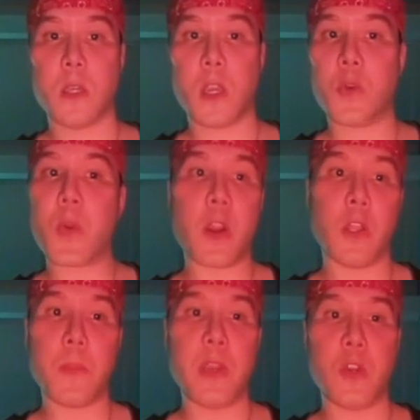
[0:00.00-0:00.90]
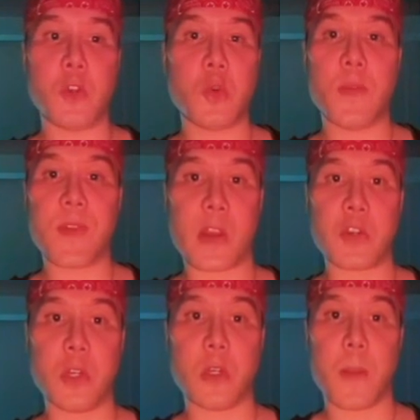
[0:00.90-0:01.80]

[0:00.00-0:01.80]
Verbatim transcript: It can rarely be due to infection.